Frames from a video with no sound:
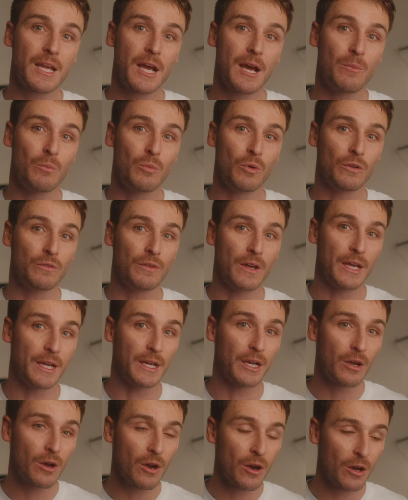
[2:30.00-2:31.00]
come with a
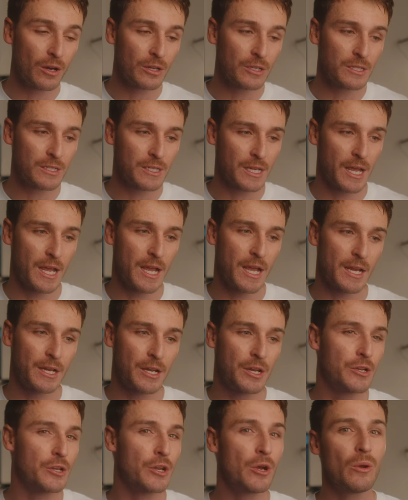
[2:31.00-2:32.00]
cost,
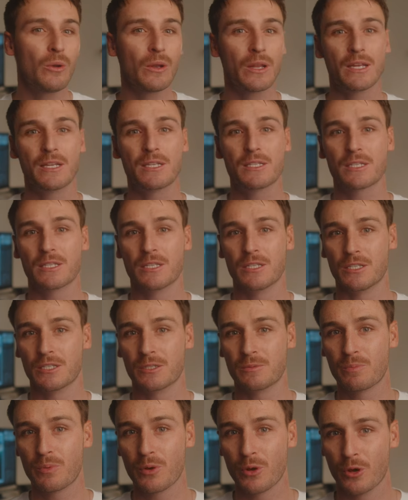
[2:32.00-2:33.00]
and no lens
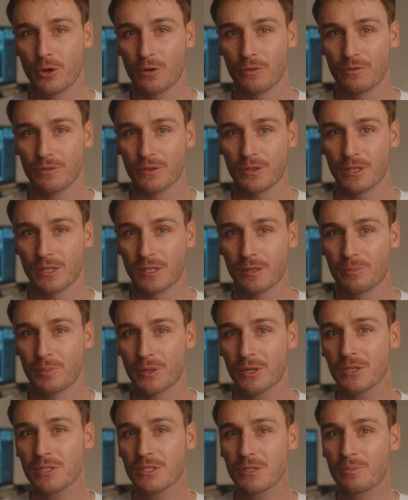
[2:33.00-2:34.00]
is perfect,
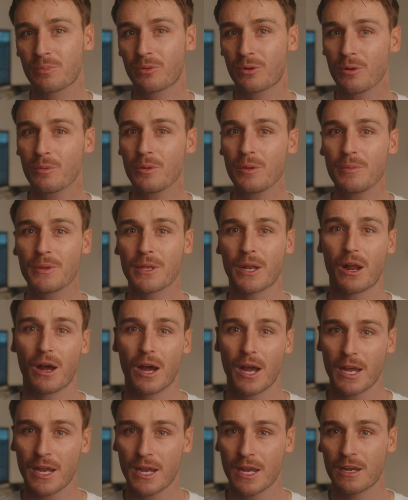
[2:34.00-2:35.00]
because the problem that
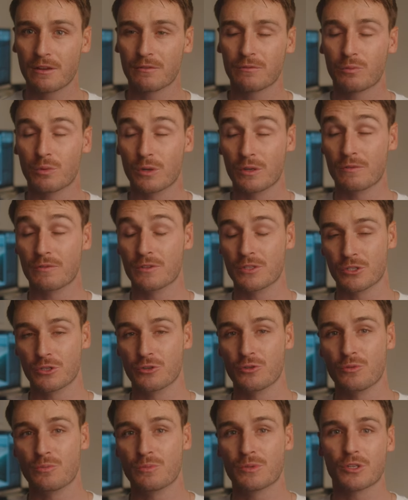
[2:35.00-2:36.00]
I have with
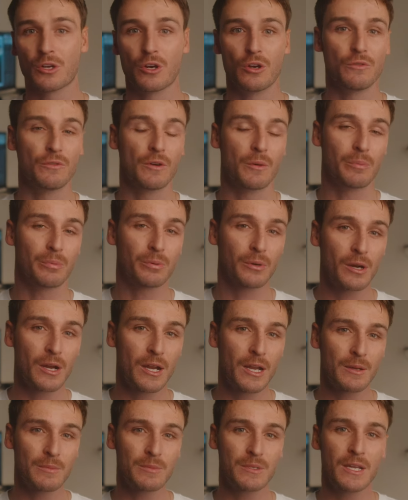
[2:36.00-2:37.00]
zooms over
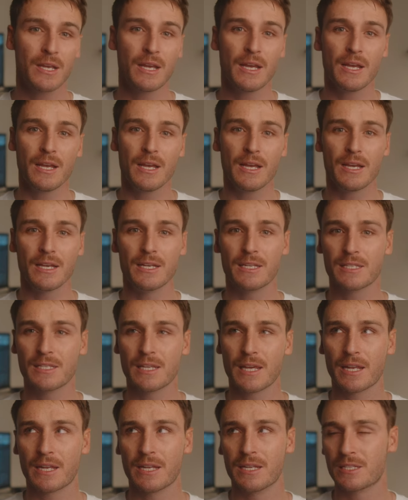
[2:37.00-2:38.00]
primes is
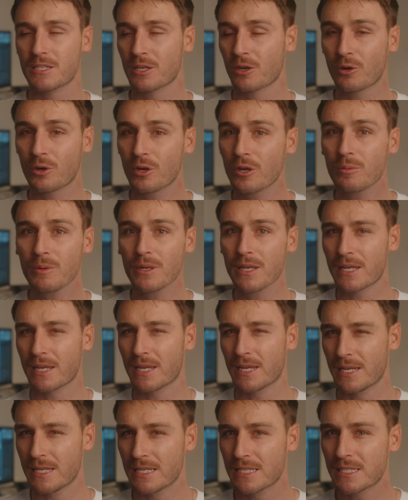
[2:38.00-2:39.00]
that it's incredibly
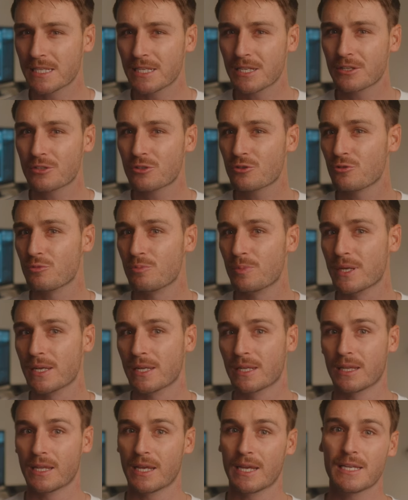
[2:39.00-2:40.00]
easy to be
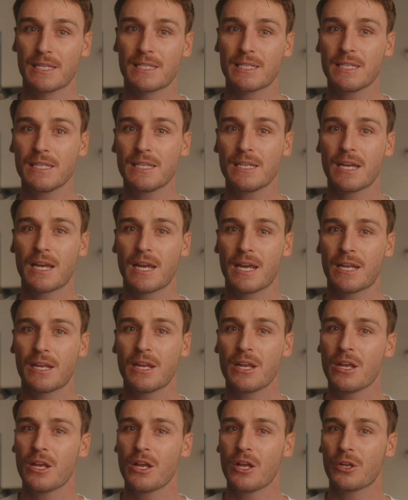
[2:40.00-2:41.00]
lazy and
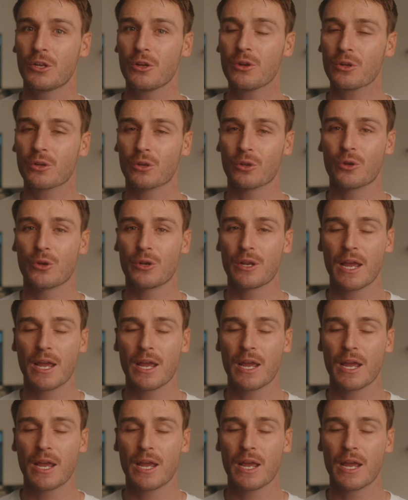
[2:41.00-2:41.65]
not learn